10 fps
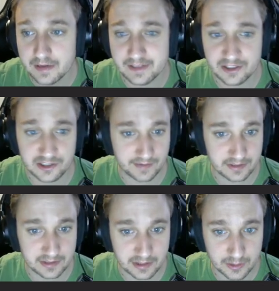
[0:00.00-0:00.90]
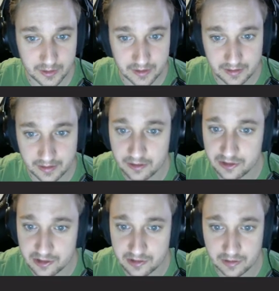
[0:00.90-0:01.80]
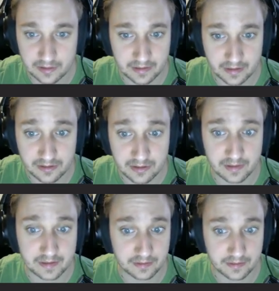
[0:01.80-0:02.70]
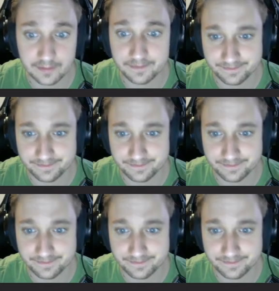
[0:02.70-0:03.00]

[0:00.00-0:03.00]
that you have to deal with, and just like we've